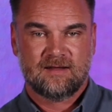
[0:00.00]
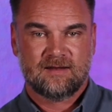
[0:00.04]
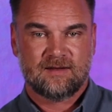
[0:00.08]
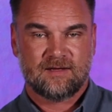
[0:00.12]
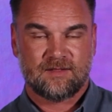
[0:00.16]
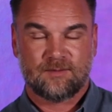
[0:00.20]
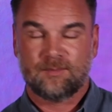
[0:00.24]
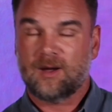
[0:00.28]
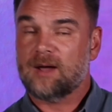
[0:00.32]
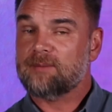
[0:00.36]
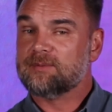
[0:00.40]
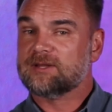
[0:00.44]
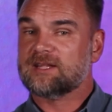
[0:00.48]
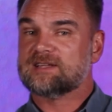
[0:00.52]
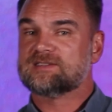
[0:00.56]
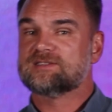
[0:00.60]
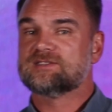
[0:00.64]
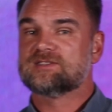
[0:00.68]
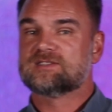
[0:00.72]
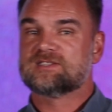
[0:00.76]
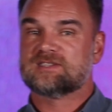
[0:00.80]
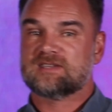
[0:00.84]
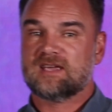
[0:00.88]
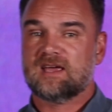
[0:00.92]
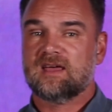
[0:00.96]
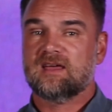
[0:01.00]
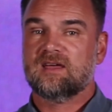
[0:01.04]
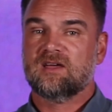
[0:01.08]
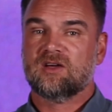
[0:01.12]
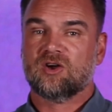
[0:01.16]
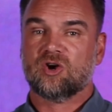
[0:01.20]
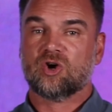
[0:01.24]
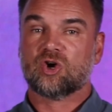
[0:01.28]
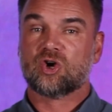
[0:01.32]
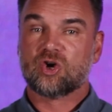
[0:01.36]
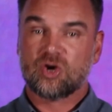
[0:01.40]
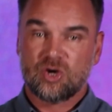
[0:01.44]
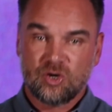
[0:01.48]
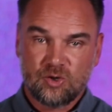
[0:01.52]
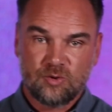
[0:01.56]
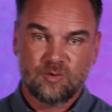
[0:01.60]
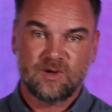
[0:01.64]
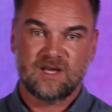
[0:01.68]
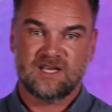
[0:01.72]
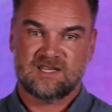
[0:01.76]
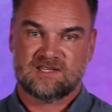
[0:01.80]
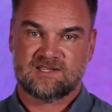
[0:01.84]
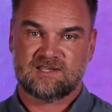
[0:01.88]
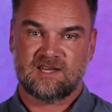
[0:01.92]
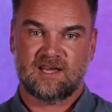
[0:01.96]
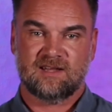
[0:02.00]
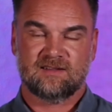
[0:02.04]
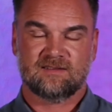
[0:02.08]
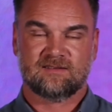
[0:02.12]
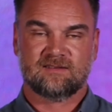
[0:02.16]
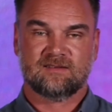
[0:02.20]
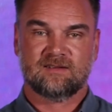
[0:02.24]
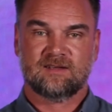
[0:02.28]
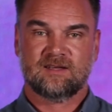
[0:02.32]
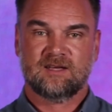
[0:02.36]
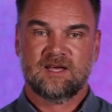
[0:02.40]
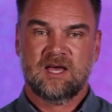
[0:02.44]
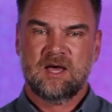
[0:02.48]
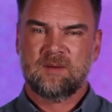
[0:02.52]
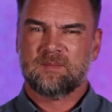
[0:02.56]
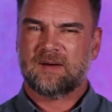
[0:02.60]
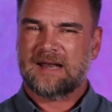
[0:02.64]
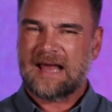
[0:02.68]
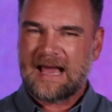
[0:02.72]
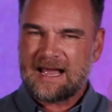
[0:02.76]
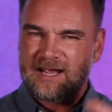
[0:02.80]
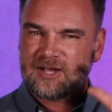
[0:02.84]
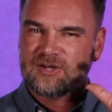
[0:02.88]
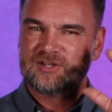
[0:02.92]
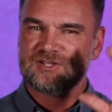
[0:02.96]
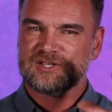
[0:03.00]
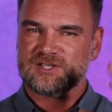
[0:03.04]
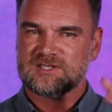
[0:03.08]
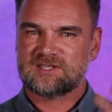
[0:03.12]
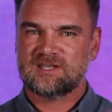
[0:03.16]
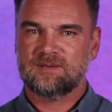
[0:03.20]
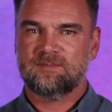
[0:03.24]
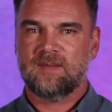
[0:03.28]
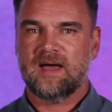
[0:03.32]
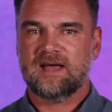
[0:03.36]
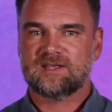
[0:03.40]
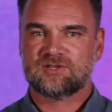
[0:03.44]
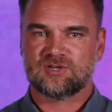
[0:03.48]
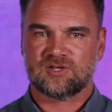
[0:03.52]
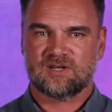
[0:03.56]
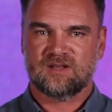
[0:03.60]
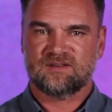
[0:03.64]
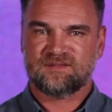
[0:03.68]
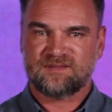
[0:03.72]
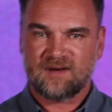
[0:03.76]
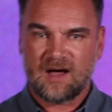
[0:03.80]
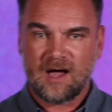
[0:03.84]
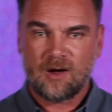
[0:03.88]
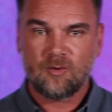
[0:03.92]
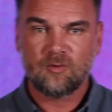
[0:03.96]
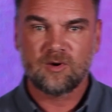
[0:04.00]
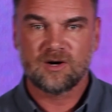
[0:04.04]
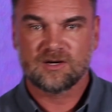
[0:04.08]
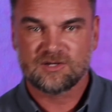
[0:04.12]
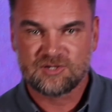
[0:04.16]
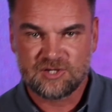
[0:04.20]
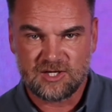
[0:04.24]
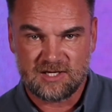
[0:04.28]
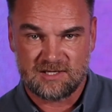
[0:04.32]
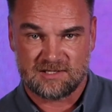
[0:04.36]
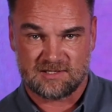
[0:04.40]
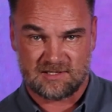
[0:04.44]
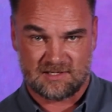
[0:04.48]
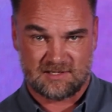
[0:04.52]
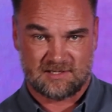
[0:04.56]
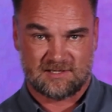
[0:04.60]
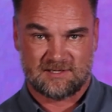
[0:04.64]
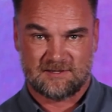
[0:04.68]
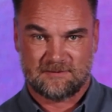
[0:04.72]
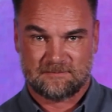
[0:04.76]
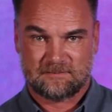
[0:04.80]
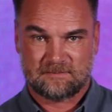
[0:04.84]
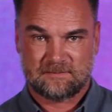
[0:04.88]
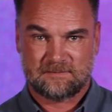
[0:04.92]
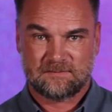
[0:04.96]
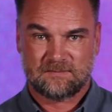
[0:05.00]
Now, the Bible doesn't say who he sent, but I could just imagine if I were Jesus,